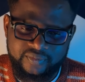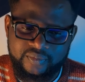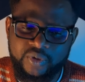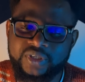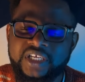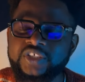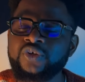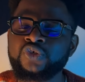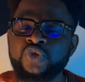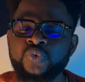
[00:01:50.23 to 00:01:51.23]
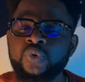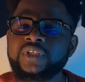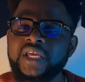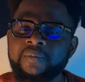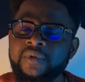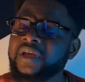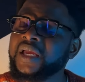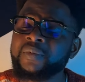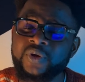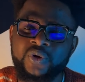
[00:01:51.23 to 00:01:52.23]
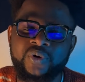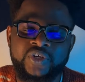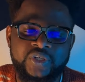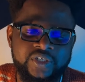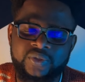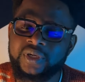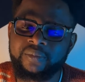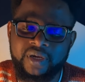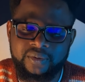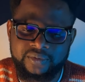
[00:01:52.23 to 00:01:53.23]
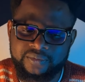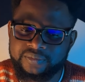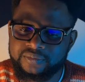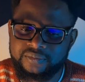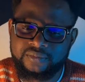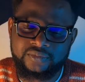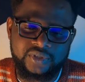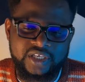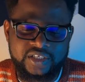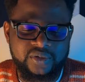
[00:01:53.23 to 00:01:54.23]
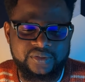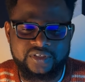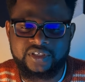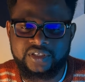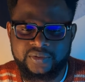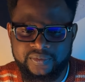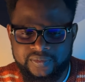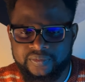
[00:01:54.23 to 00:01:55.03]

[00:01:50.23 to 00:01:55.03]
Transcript: But that's not just what chemical reaction is all about. So let's continue.